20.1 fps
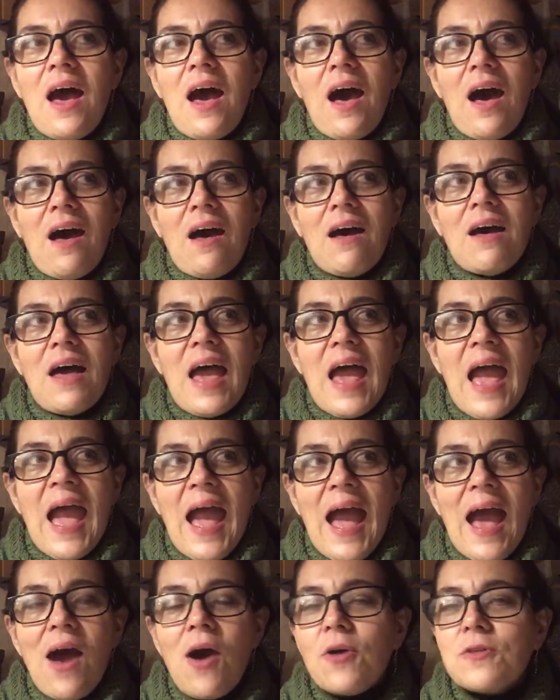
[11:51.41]

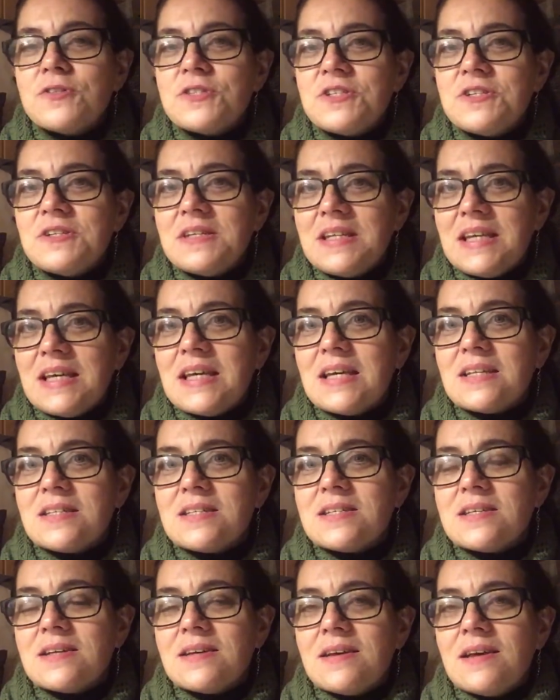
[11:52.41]
how to
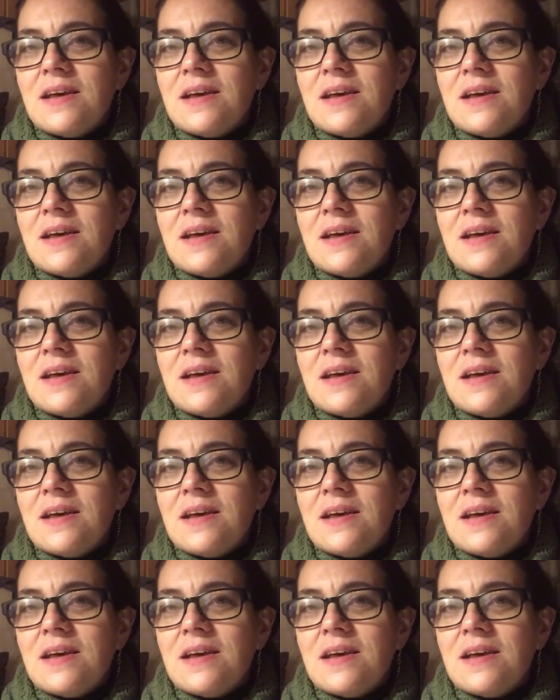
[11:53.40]
knit